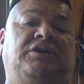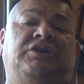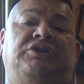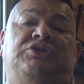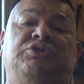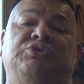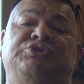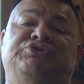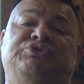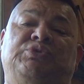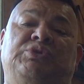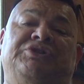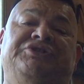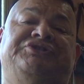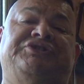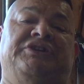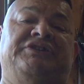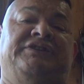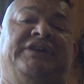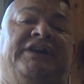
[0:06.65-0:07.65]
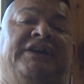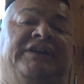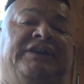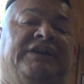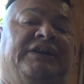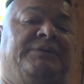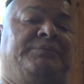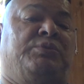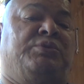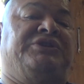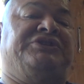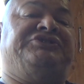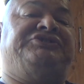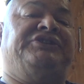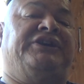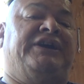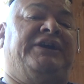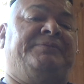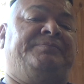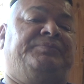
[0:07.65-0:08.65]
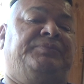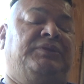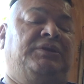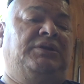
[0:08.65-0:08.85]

usual Sunday morning chat.